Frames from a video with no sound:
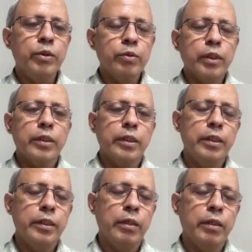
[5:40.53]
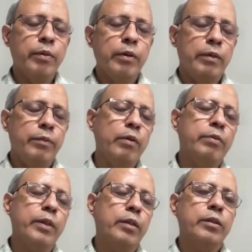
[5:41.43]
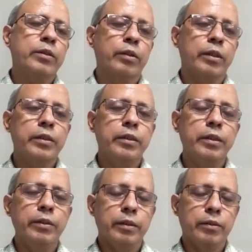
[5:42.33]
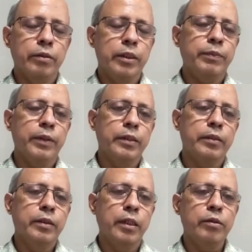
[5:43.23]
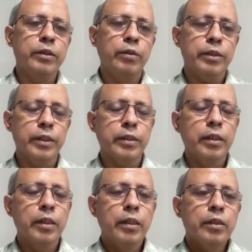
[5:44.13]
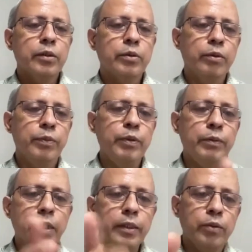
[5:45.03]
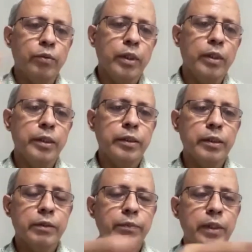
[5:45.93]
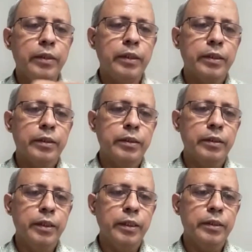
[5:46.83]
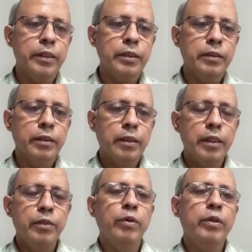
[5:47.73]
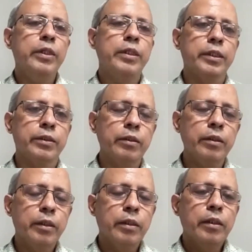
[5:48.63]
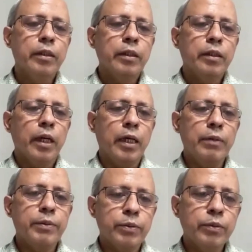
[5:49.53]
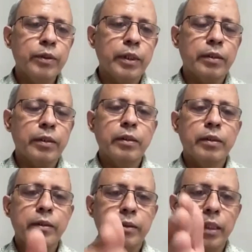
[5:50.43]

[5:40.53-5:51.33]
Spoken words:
we know that it evolves along shortest path along geodesic, so if you divide the total distance by this distance in one iteration, I have shown that